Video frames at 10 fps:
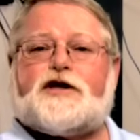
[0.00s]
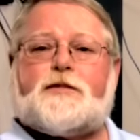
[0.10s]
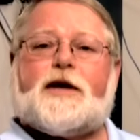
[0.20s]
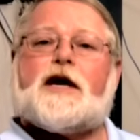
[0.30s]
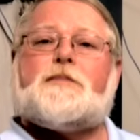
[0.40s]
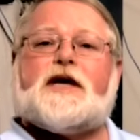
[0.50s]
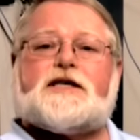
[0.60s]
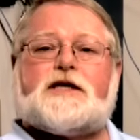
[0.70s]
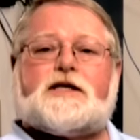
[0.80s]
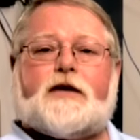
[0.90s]
should become
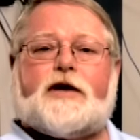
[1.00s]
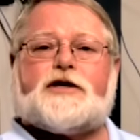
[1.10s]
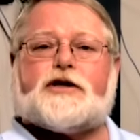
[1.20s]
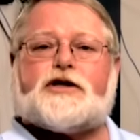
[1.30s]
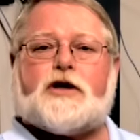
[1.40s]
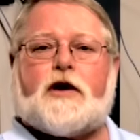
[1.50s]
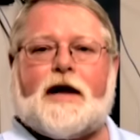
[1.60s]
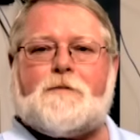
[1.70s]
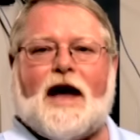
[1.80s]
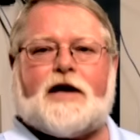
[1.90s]
necessary to start a
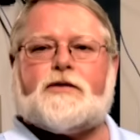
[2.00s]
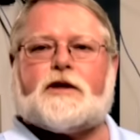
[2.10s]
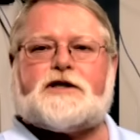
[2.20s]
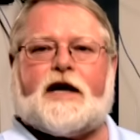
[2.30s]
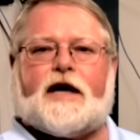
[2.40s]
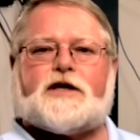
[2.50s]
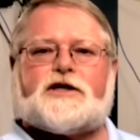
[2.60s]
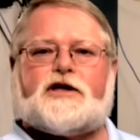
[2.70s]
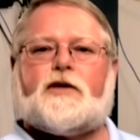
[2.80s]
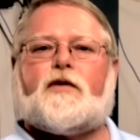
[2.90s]
manual
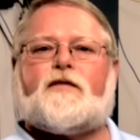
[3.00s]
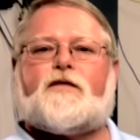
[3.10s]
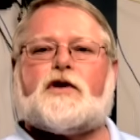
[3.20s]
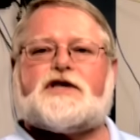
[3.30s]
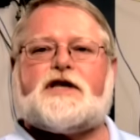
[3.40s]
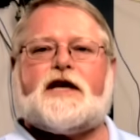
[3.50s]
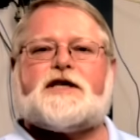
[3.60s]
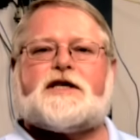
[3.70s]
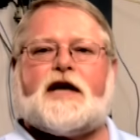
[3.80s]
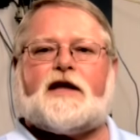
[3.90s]
test, you will first need
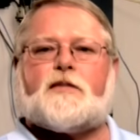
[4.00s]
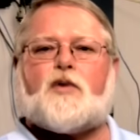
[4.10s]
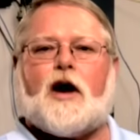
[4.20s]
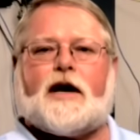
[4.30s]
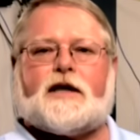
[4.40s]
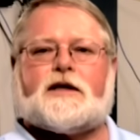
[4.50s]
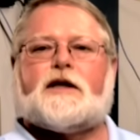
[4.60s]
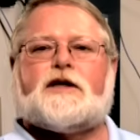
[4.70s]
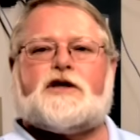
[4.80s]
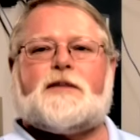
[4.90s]
to take the product
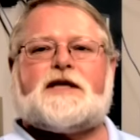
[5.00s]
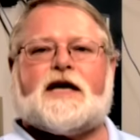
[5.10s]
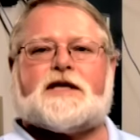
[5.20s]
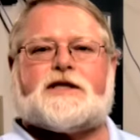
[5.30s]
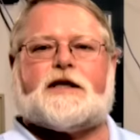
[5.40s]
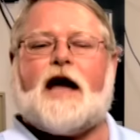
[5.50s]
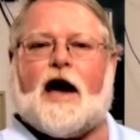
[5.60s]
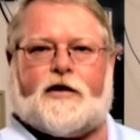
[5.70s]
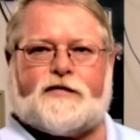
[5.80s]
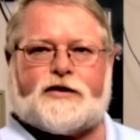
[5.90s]
to be tested
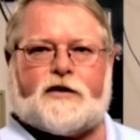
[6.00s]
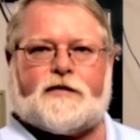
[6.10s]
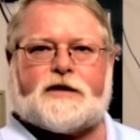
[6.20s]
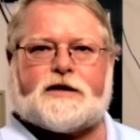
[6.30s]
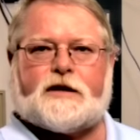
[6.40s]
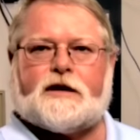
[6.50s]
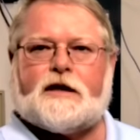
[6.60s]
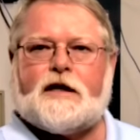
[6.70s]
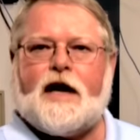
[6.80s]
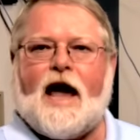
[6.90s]
out of service.
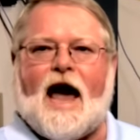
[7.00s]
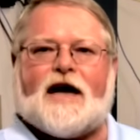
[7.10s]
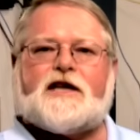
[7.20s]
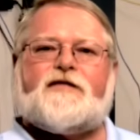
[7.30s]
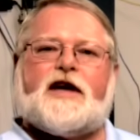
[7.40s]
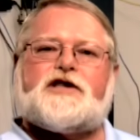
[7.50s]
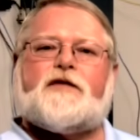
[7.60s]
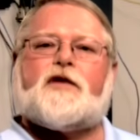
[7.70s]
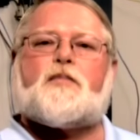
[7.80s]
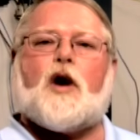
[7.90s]
Activation
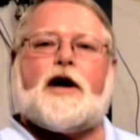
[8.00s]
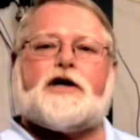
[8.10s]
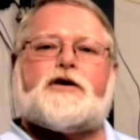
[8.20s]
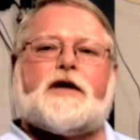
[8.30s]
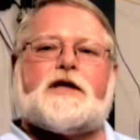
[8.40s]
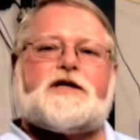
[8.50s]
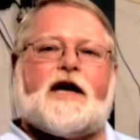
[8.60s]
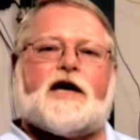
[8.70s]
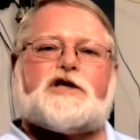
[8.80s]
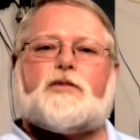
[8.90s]
of the product during the
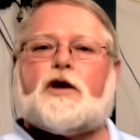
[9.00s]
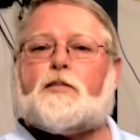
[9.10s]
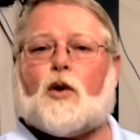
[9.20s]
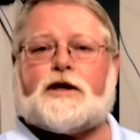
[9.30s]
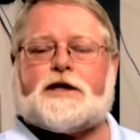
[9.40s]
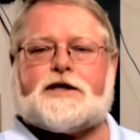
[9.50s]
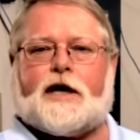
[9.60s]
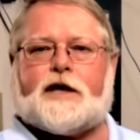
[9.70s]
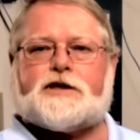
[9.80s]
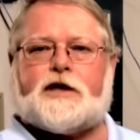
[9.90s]
test will abort the
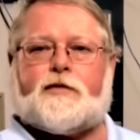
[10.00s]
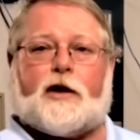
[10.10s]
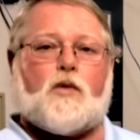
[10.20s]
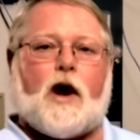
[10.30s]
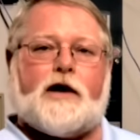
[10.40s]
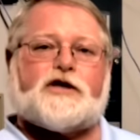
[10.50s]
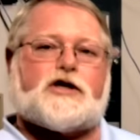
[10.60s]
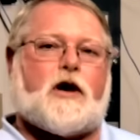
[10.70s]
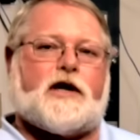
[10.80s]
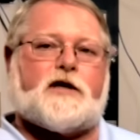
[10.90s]
test and require
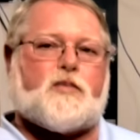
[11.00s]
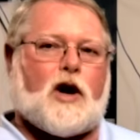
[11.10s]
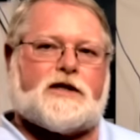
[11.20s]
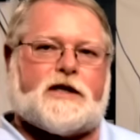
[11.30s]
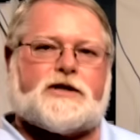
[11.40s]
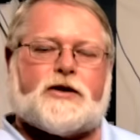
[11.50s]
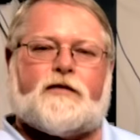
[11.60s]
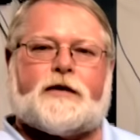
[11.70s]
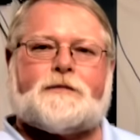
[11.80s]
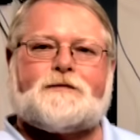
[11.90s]
starting the process
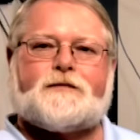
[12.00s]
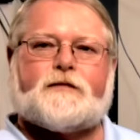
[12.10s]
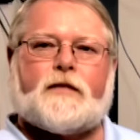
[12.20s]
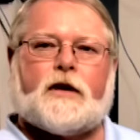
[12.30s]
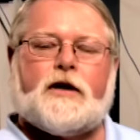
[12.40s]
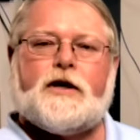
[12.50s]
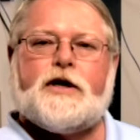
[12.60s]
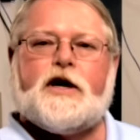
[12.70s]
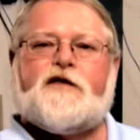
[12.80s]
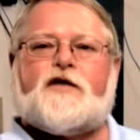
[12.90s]
over.
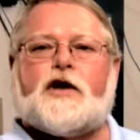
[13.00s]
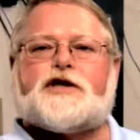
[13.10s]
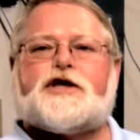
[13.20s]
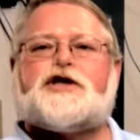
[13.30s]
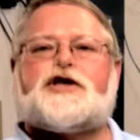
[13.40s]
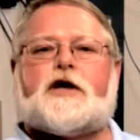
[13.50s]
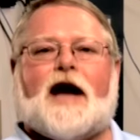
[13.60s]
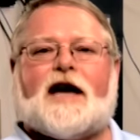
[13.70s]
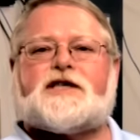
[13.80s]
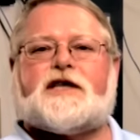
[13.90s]
First, ensure
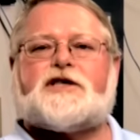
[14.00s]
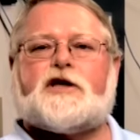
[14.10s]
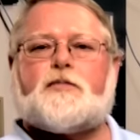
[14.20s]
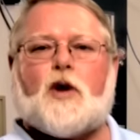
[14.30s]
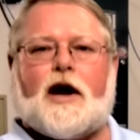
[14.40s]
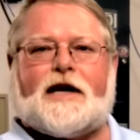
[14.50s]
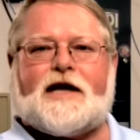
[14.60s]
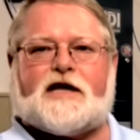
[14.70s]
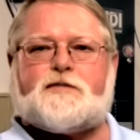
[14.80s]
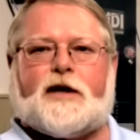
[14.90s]
access to the product
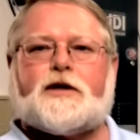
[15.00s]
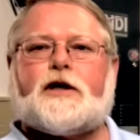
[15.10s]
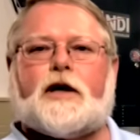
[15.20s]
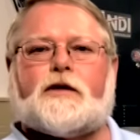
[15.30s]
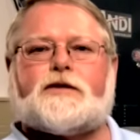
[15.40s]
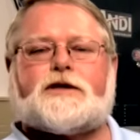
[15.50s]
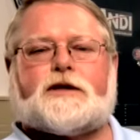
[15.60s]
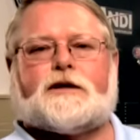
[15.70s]
has been closed.